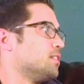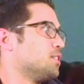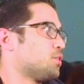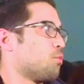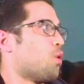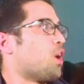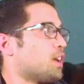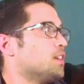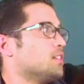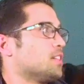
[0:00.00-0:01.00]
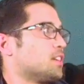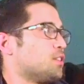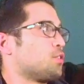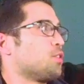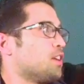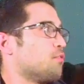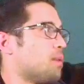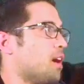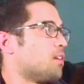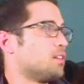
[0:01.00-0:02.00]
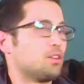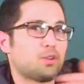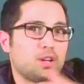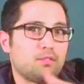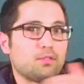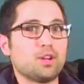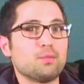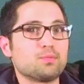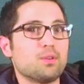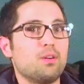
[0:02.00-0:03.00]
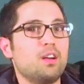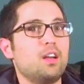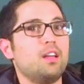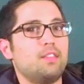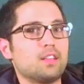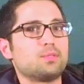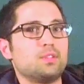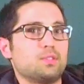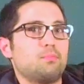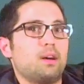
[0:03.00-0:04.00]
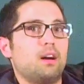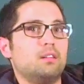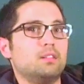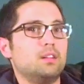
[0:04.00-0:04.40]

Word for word: You get to walk into like your creative power, your creative freedom. So that's what it's about.